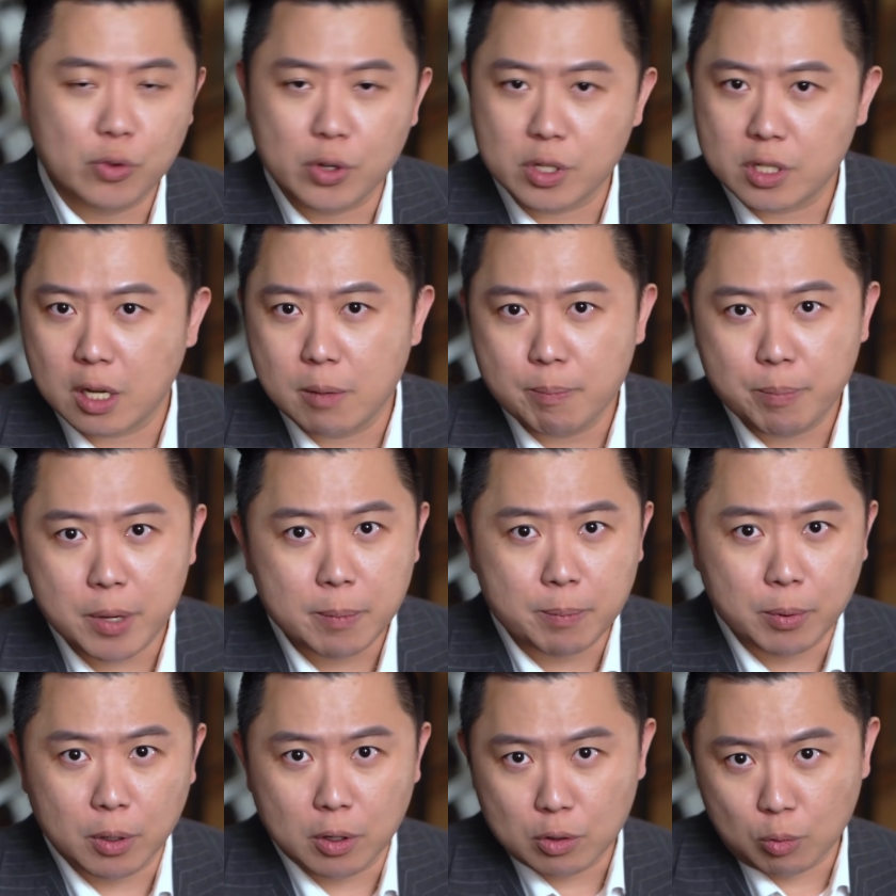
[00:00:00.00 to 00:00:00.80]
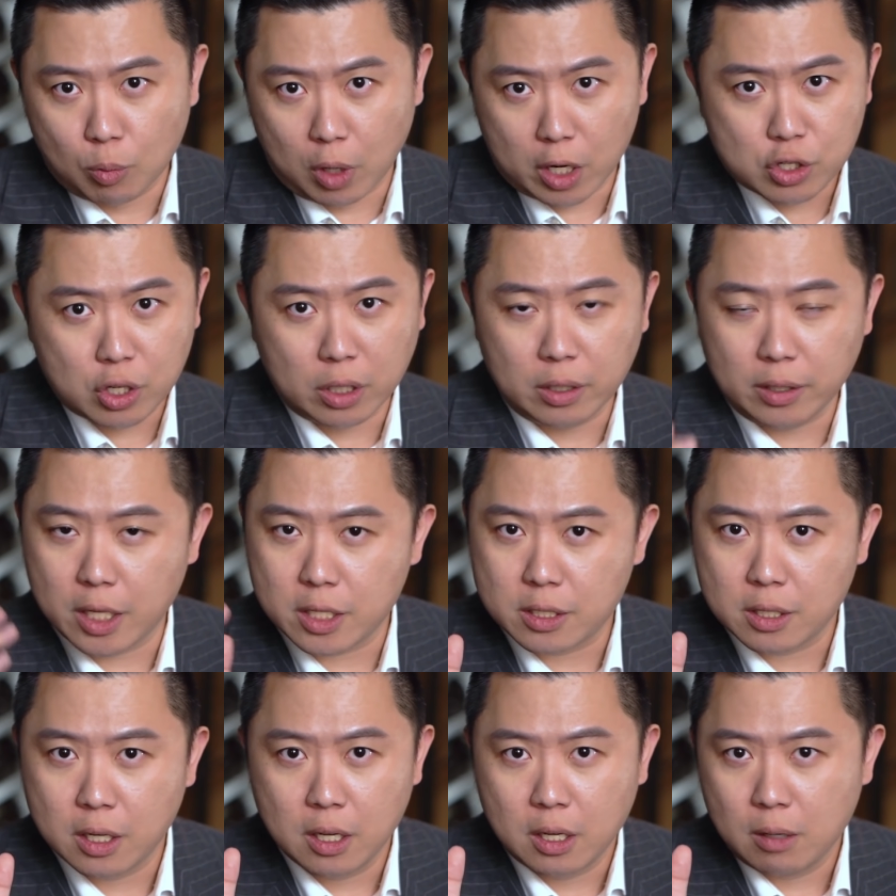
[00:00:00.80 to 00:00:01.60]
For some people watching
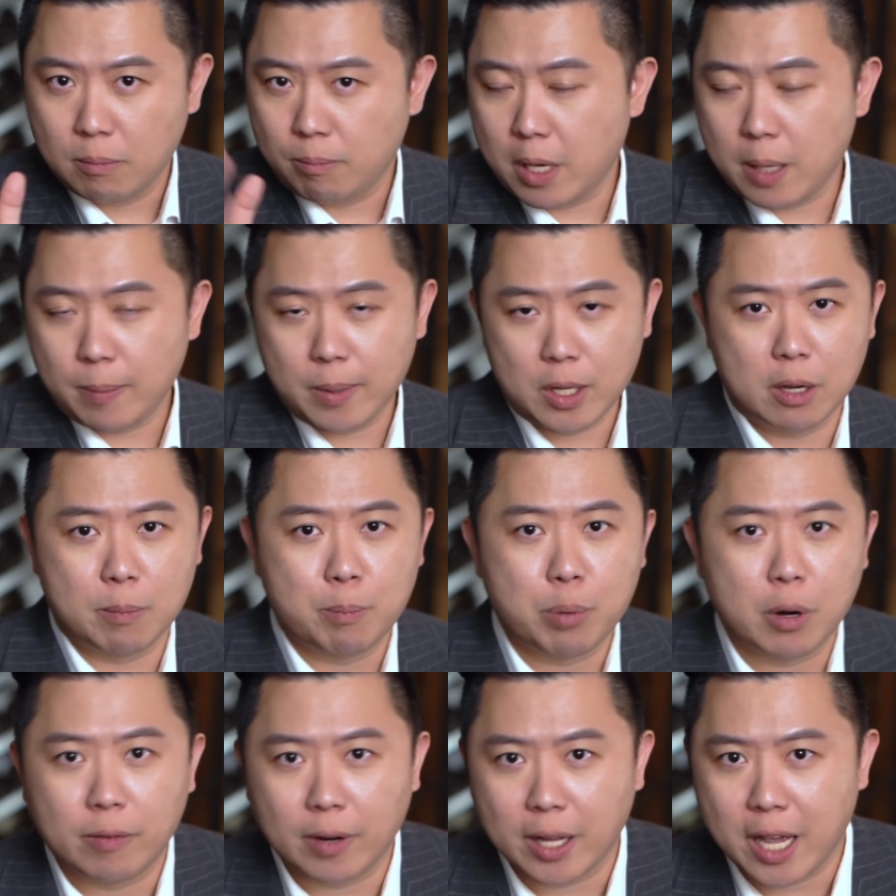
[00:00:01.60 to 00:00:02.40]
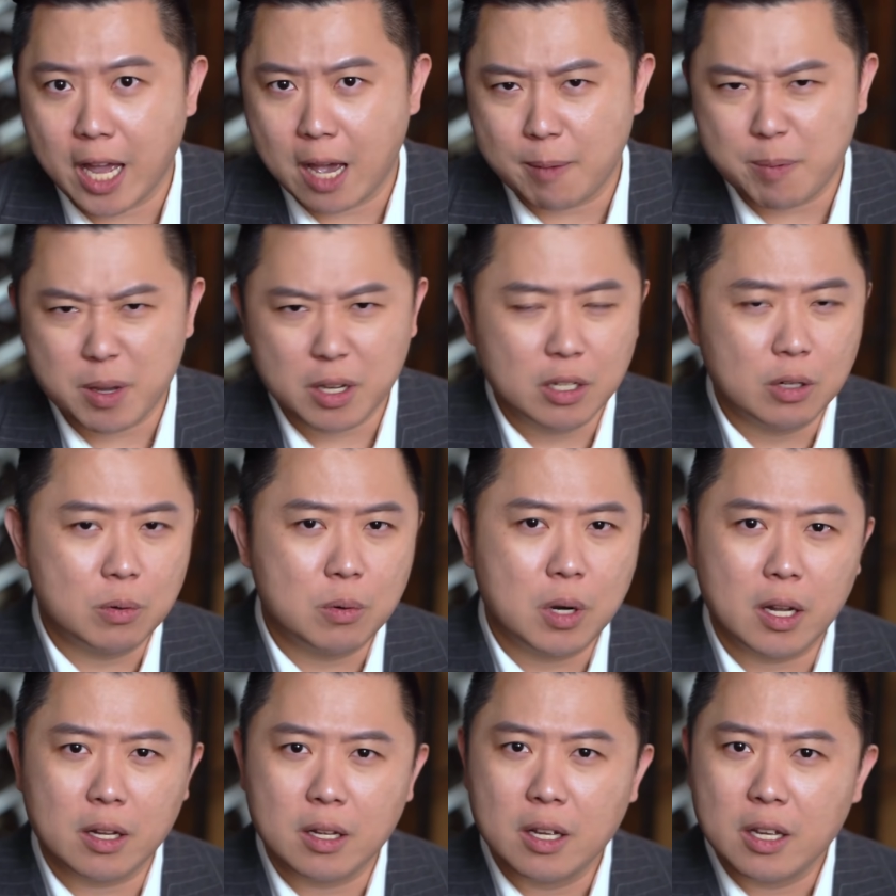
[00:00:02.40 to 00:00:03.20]
this, maybe you're perfectly happy. You know
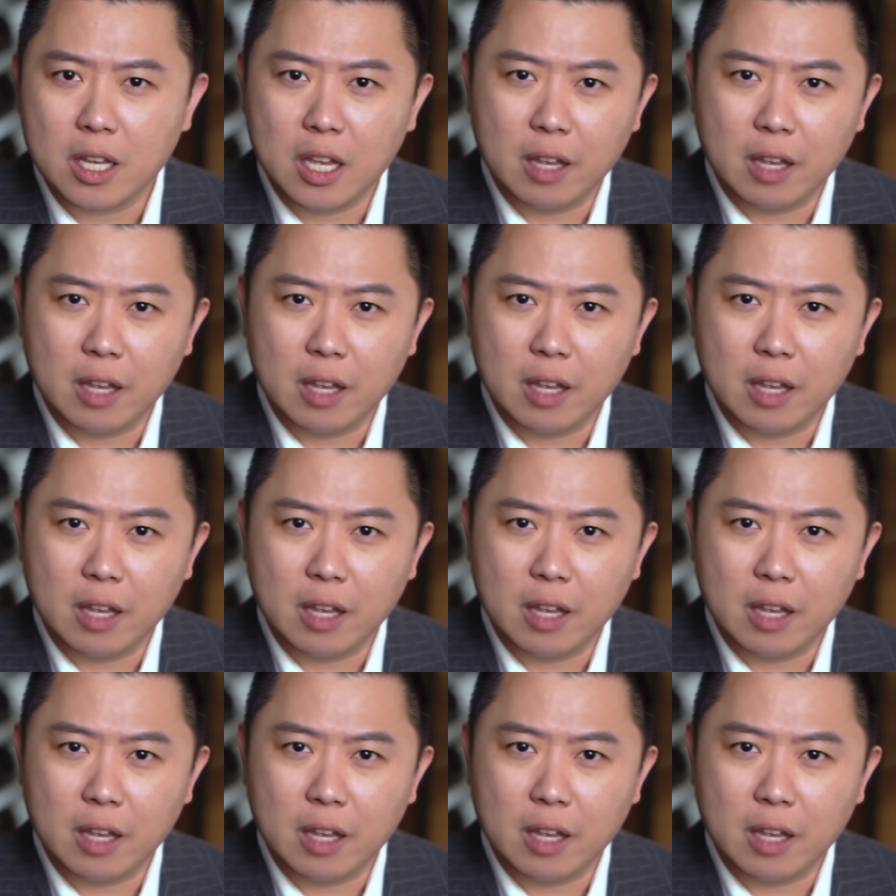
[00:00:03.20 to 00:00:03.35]
what?